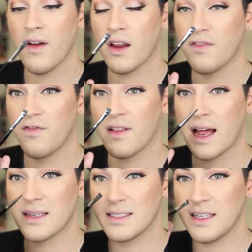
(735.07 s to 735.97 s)
very
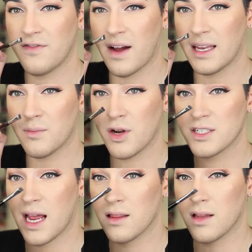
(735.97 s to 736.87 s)
flat defining
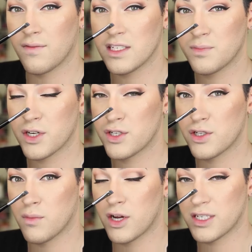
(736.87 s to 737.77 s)
brush. I love this brush
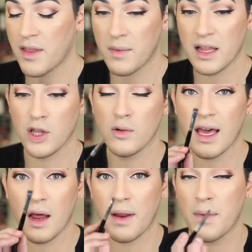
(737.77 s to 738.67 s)
so much. And then I'm gonna load
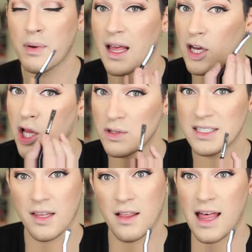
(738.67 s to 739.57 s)
that up and I'm gonna put that
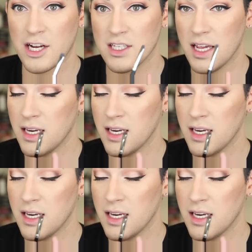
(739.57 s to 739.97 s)
closest to the lash